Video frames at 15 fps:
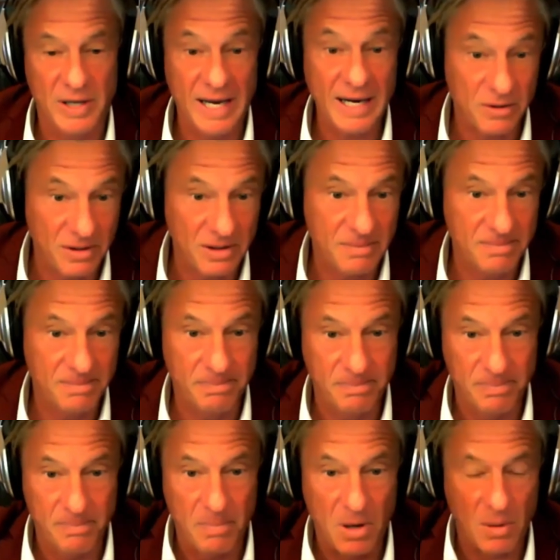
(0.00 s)
that
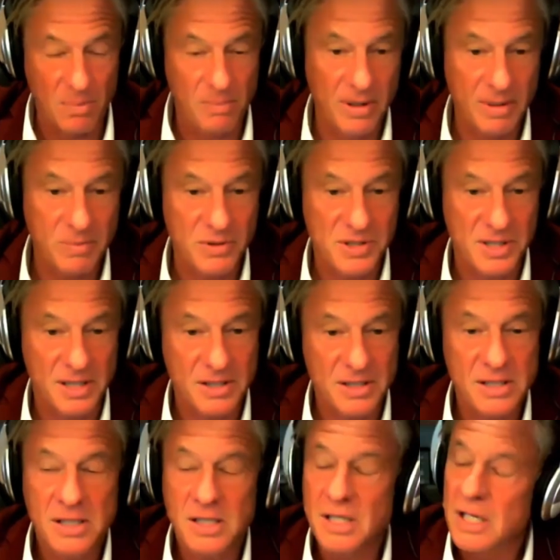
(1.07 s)
mob represents.
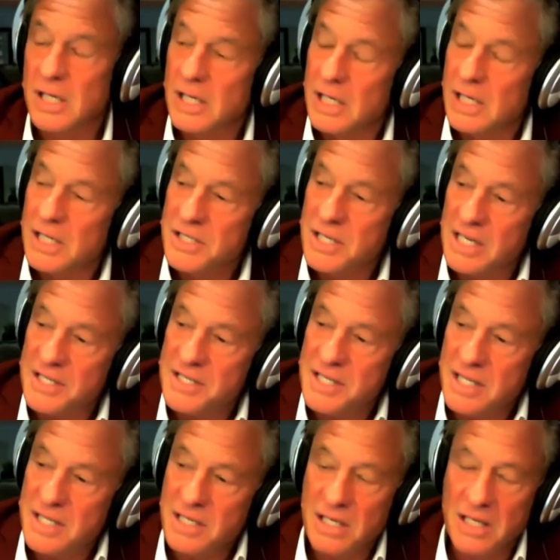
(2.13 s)
So let's say
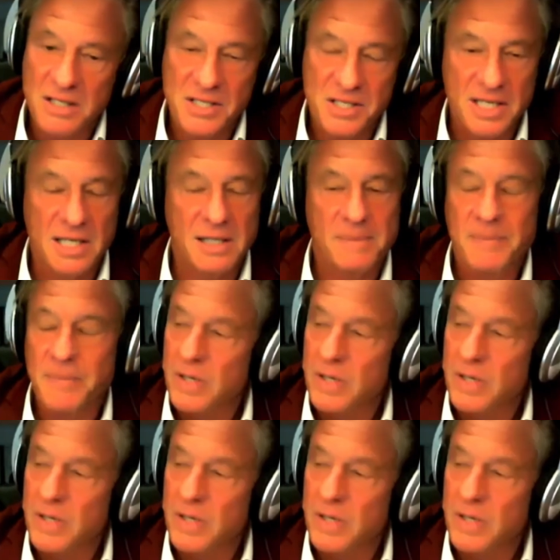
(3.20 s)
there's a glass ceiling.